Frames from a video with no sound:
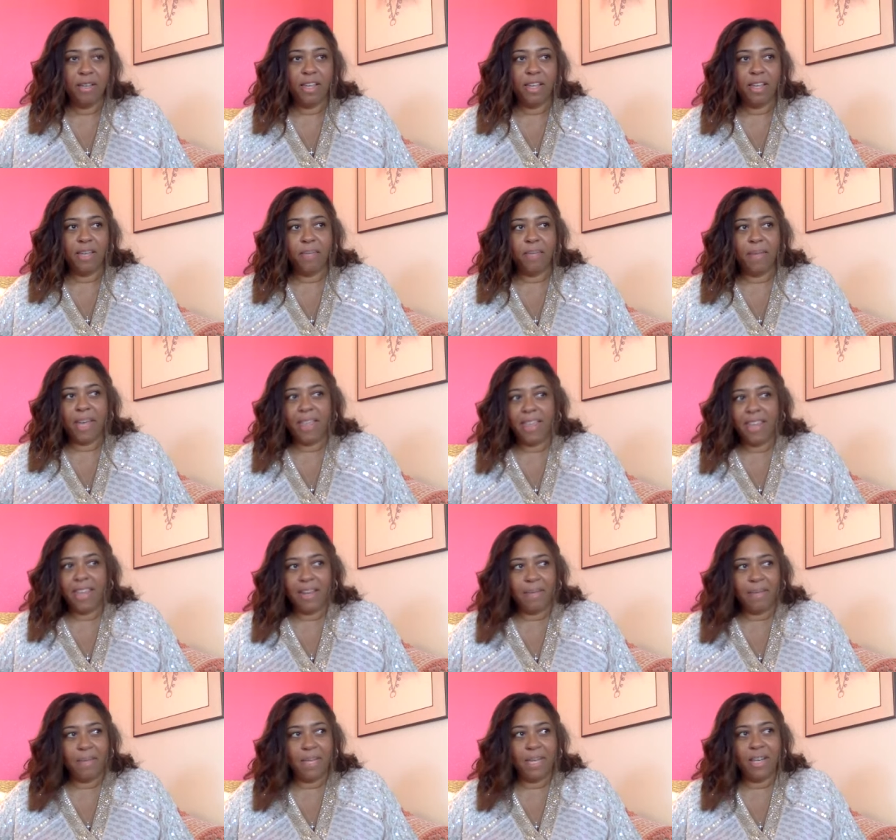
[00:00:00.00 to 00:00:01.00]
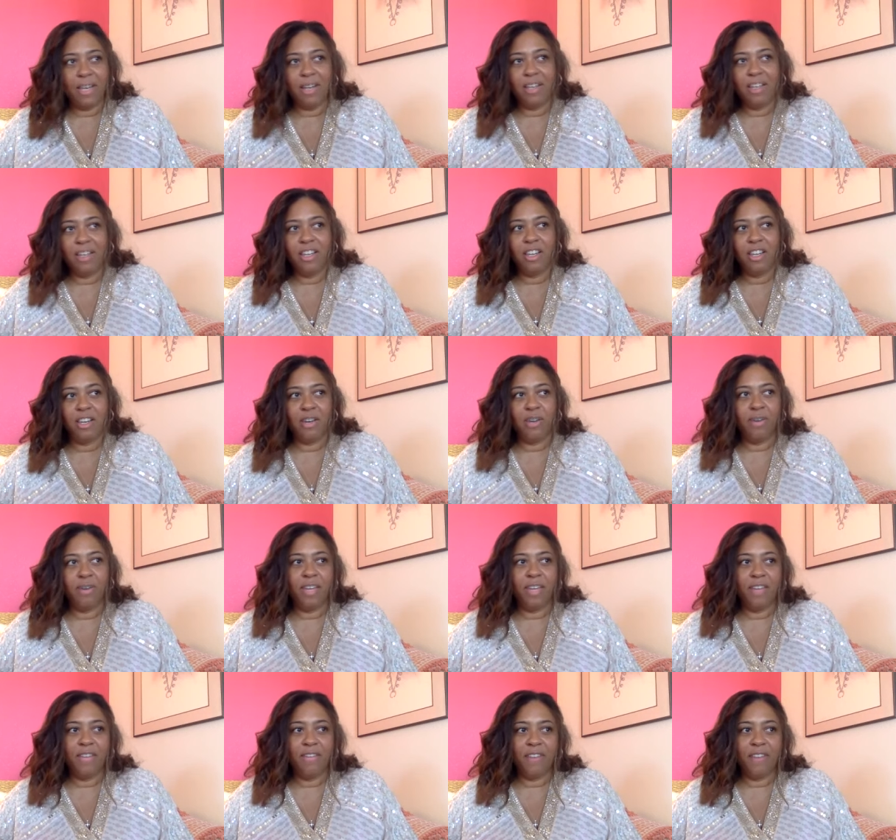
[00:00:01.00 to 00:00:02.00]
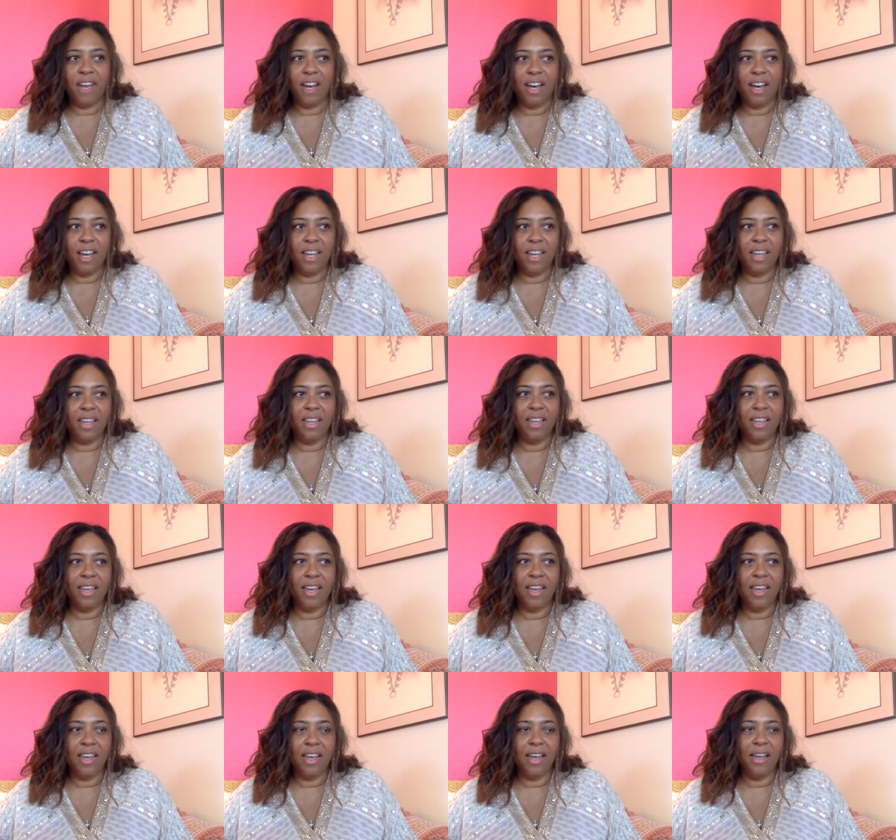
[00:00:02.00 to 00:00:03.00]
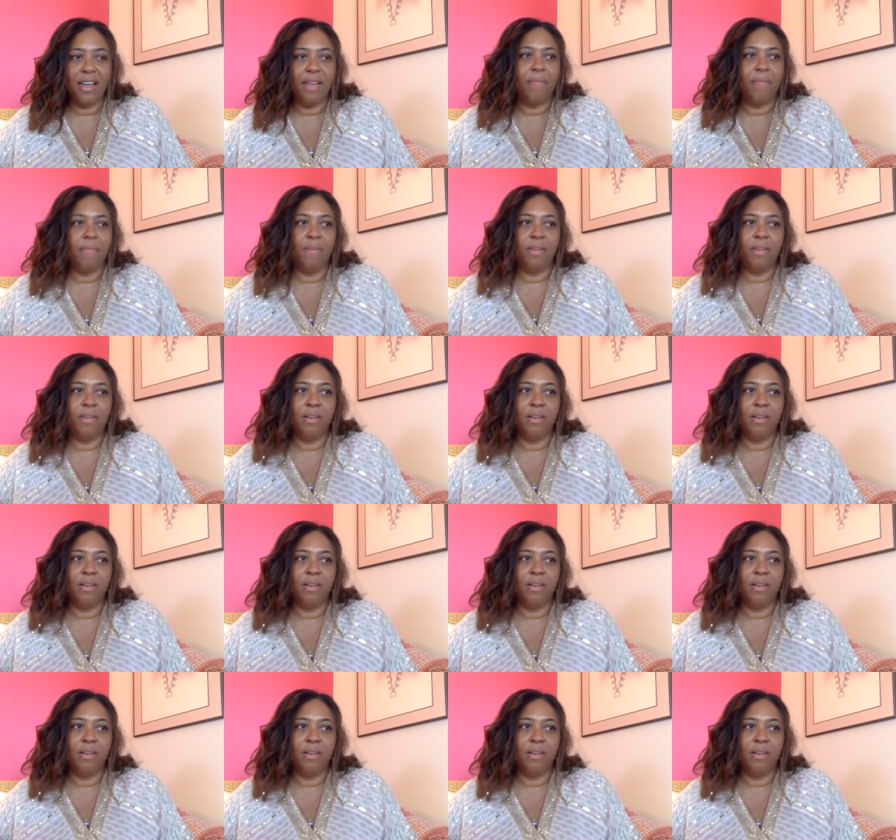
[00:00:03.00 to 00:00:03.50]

And by that I mean, you know, if I am